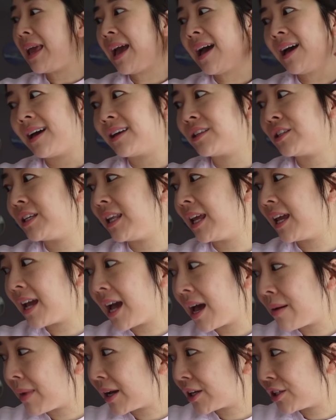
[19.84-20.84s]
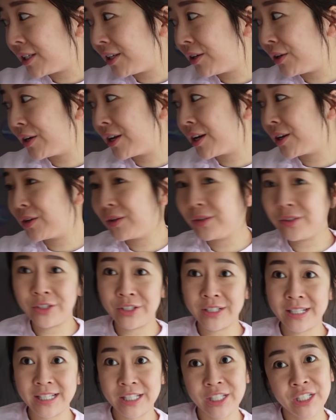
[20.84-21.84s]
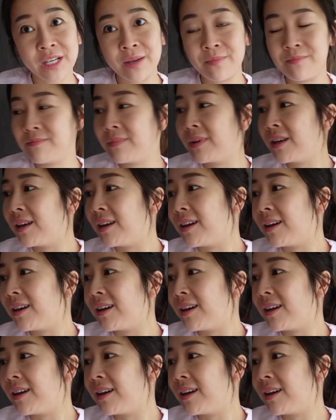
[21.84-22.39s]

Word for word: yeah, today I'm actually gonna go to the gym.